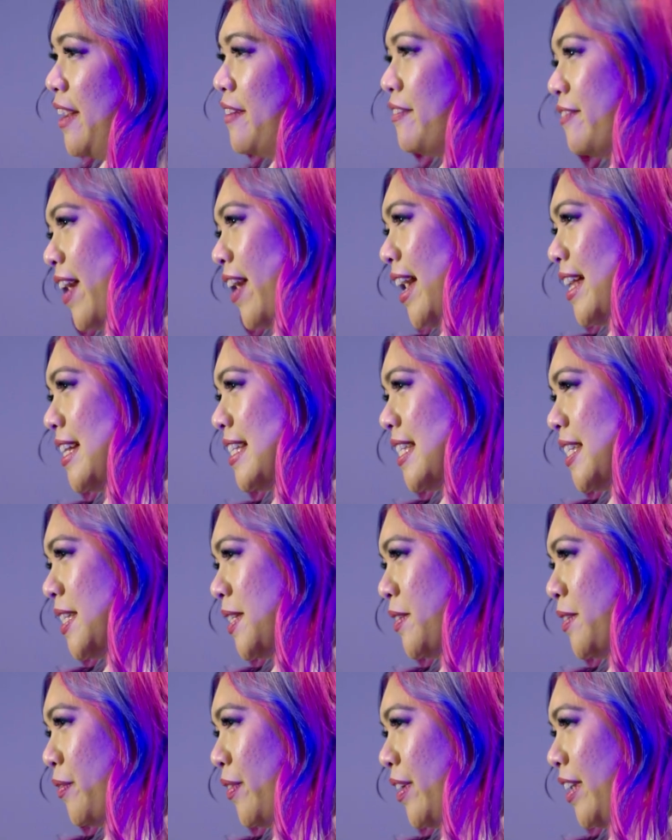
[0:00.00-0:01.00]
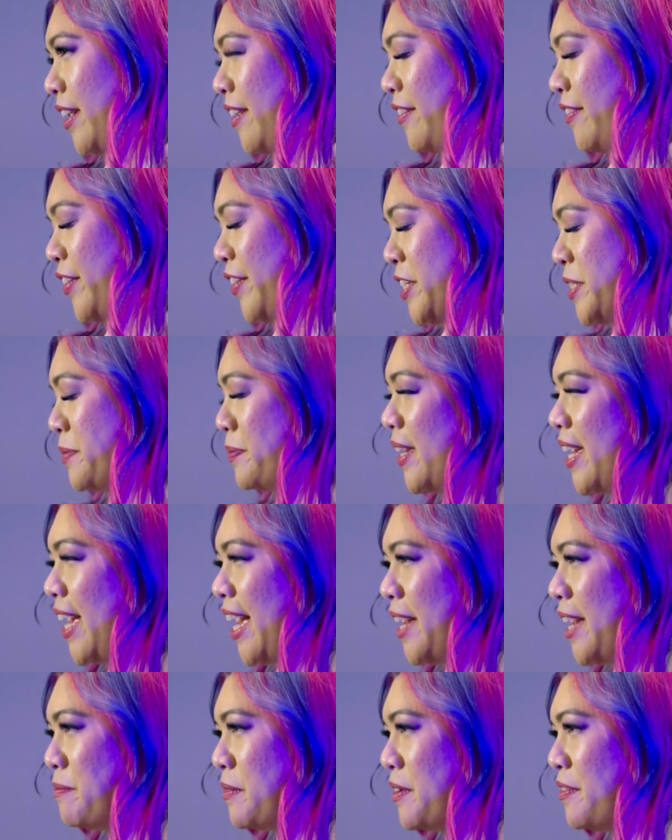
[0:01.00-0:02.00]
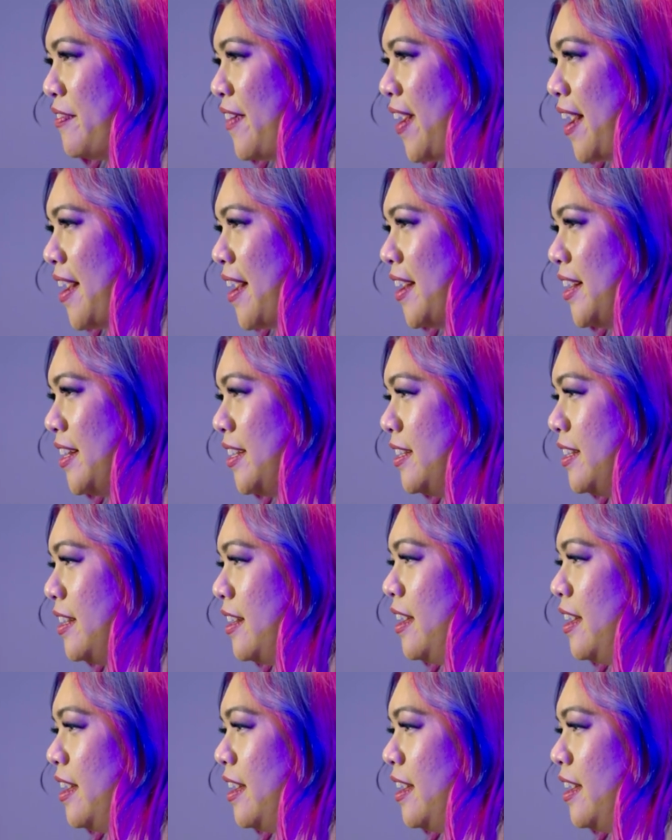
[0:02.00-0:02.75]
events when I first became a fan,